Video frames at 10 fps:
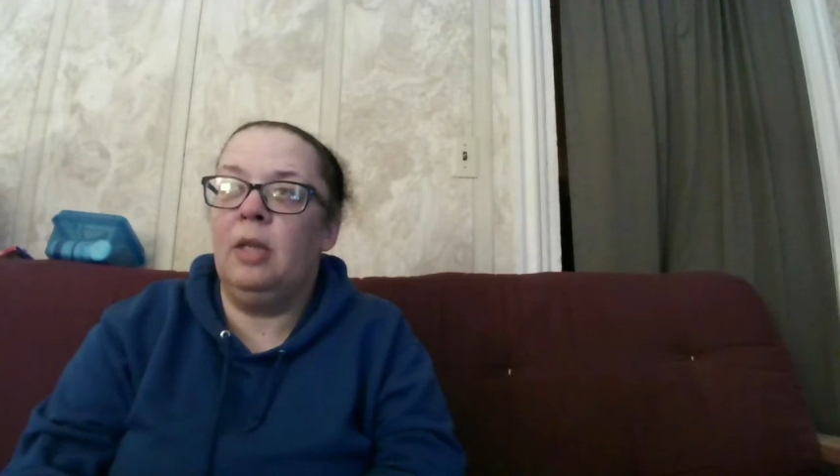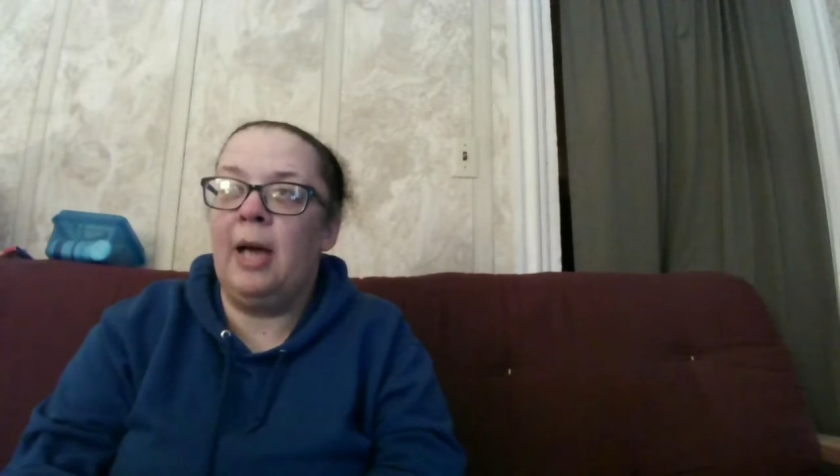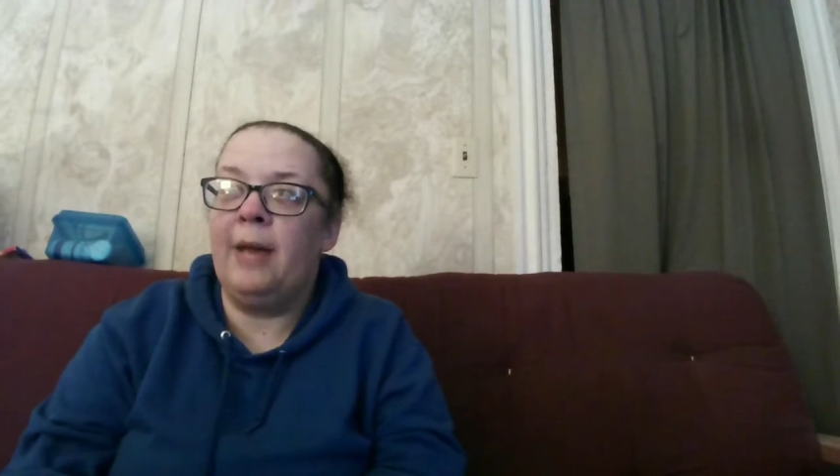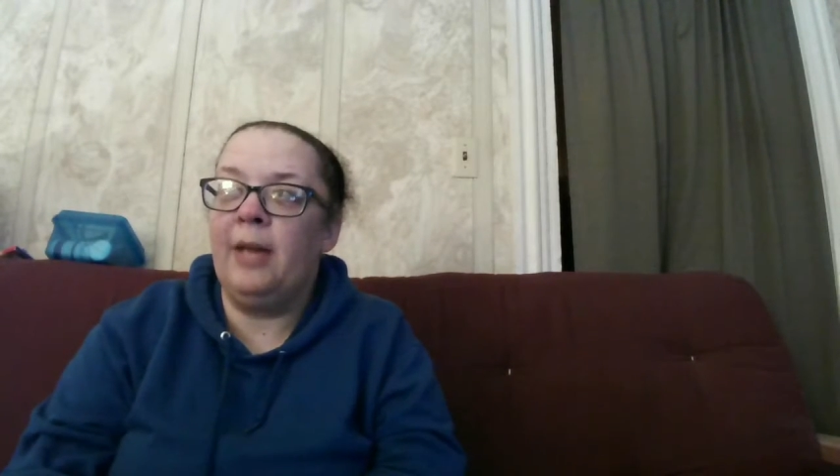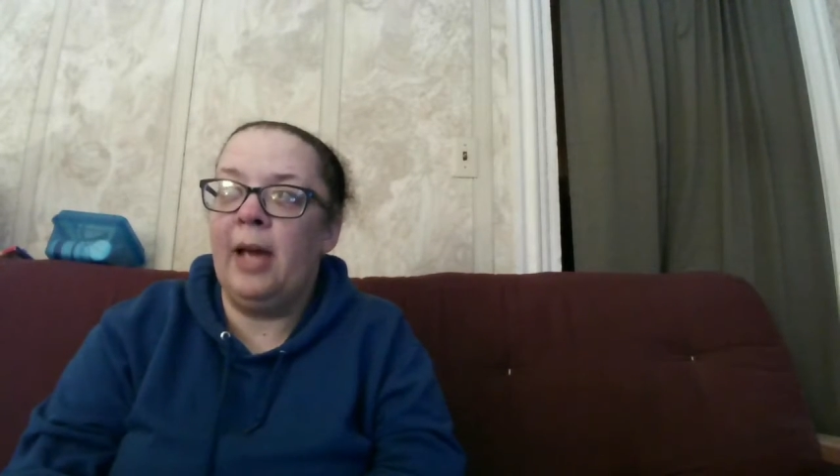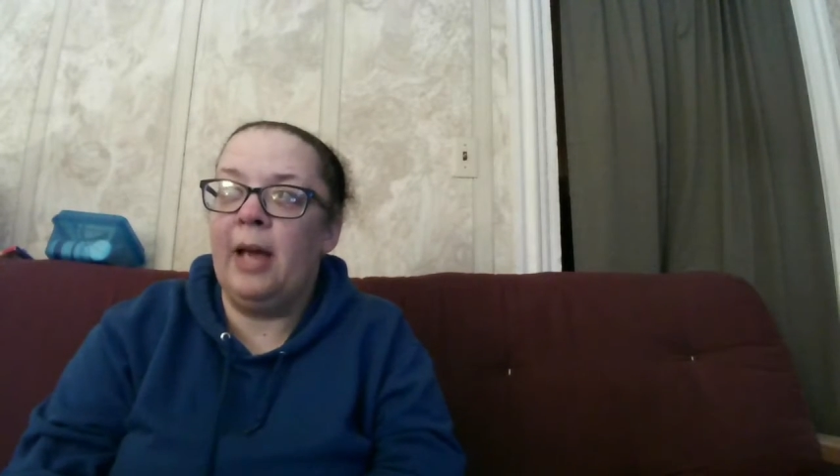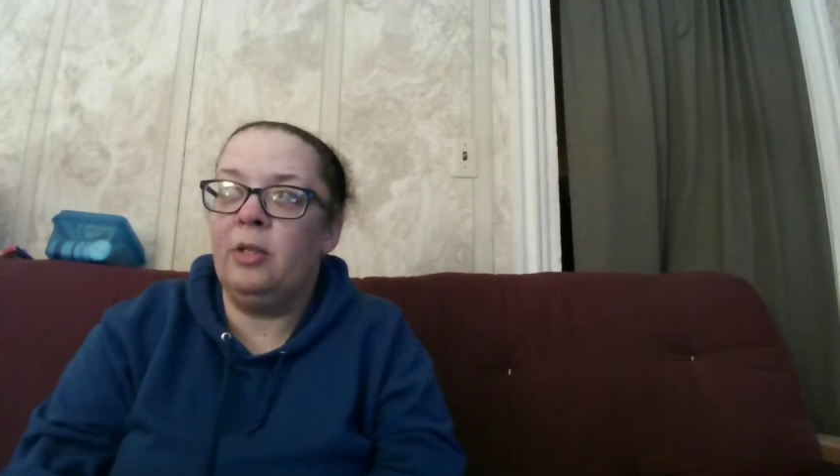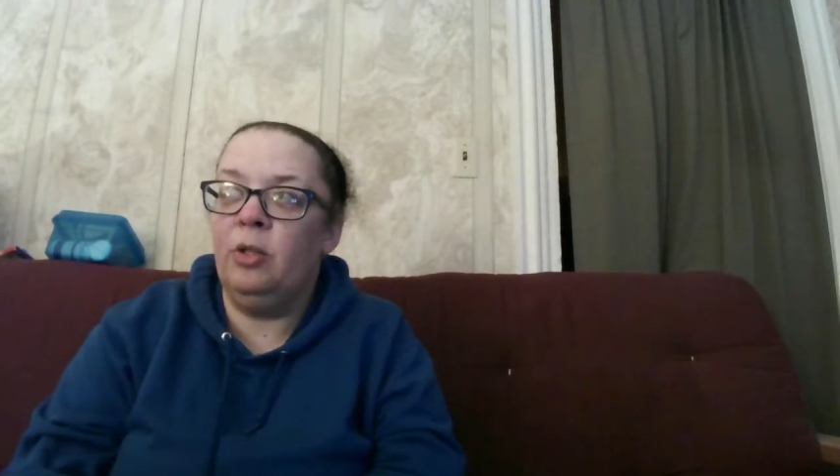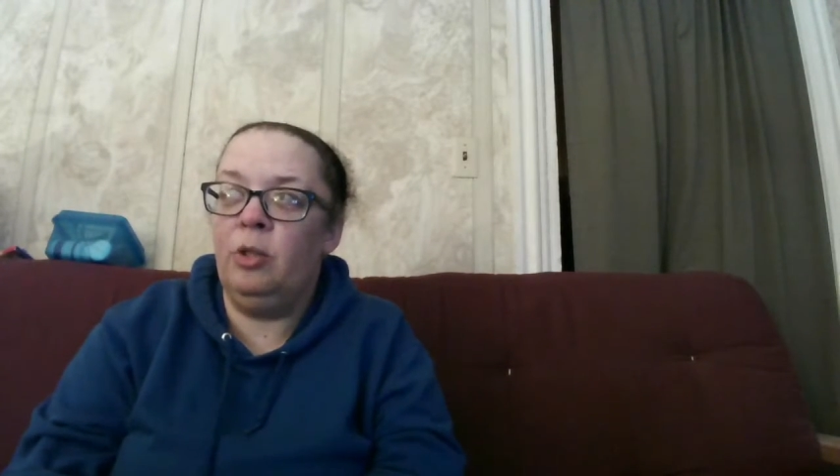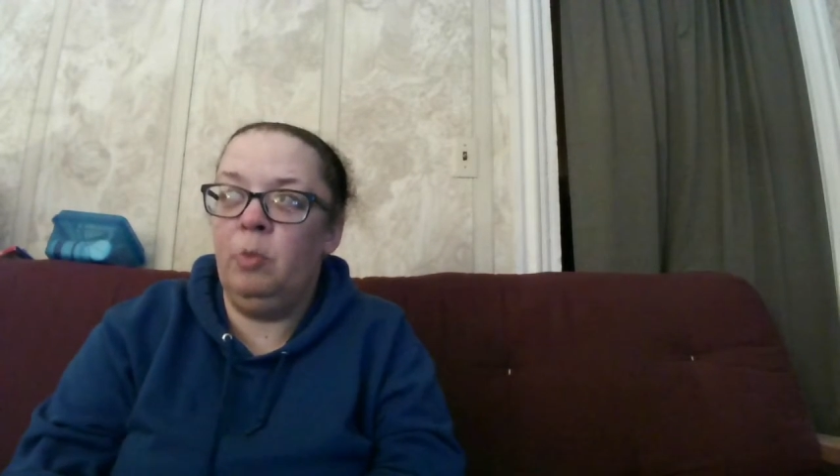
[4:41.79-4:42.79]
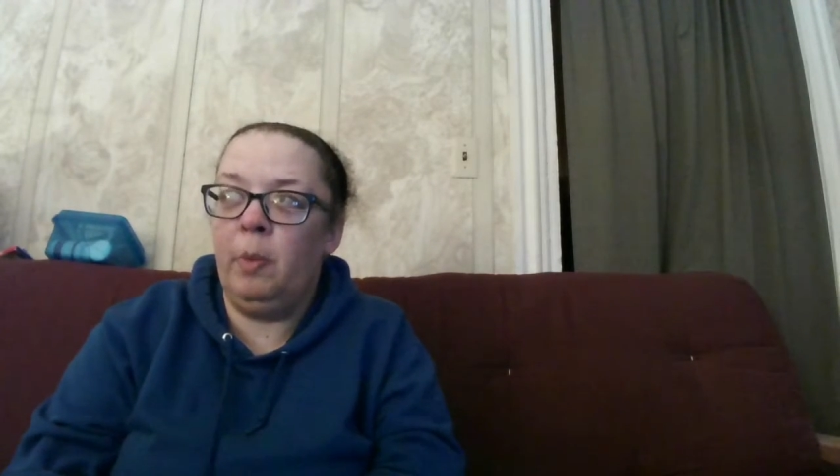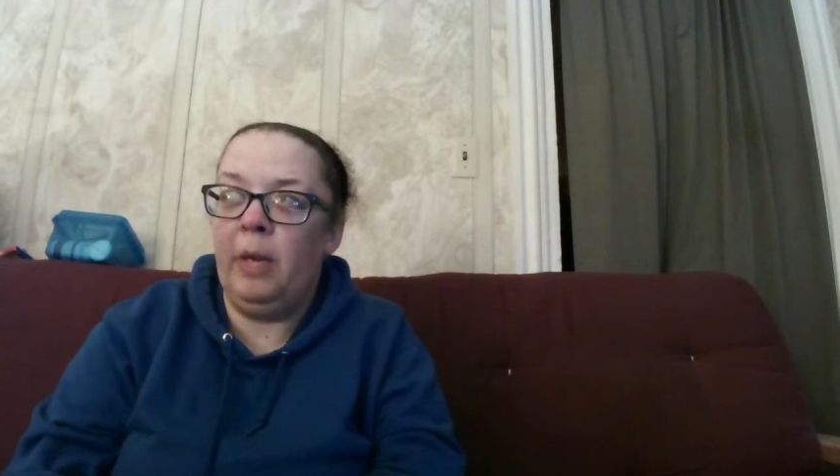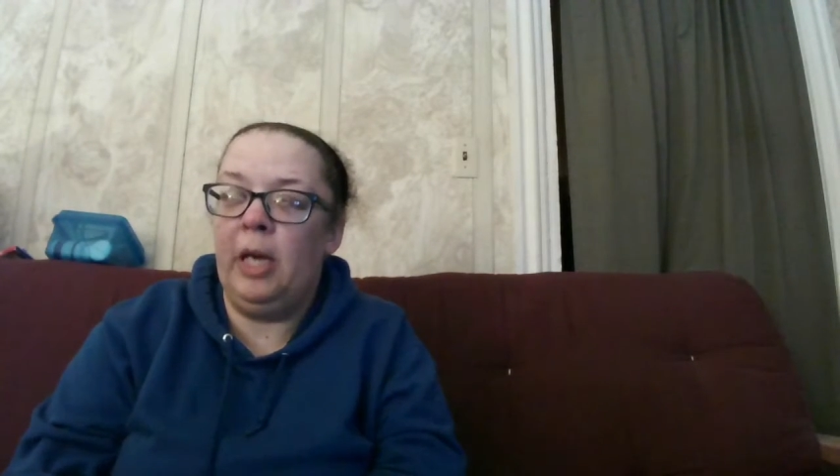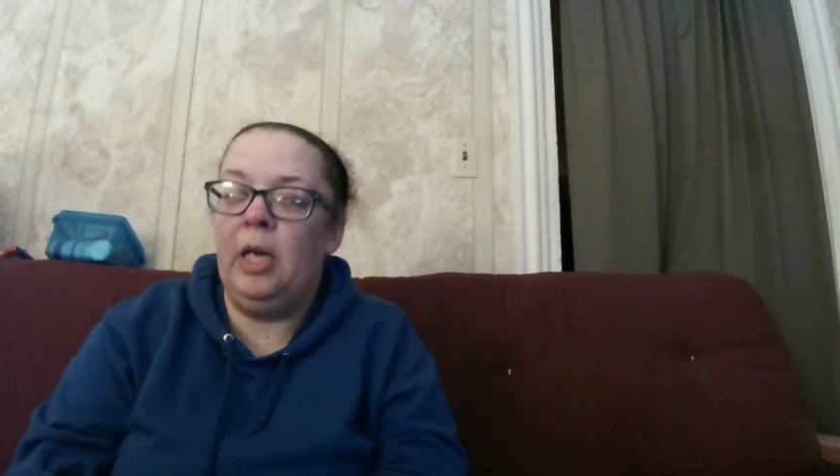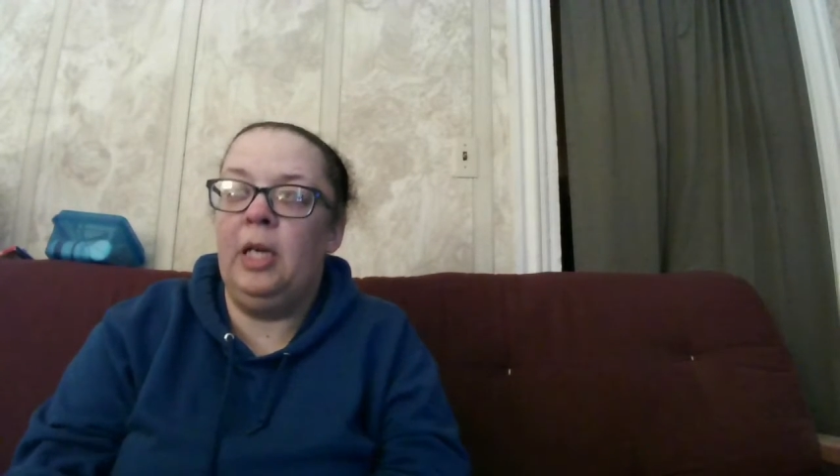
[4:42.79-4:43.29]
the guy that cast as
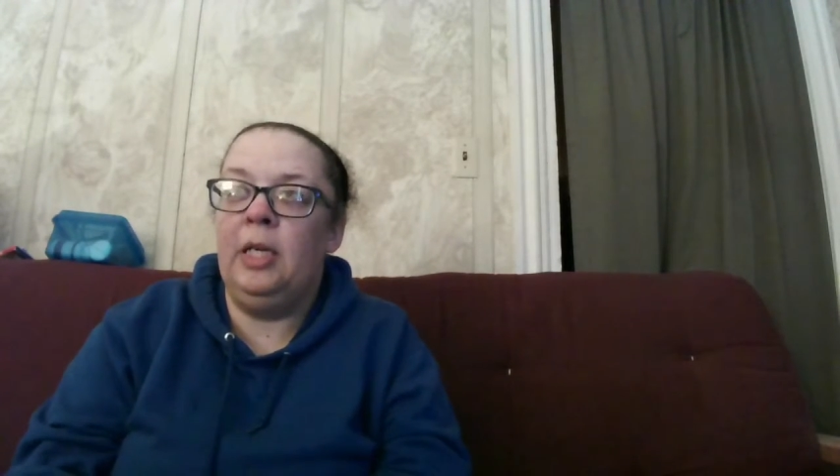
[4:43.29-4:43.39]
Superman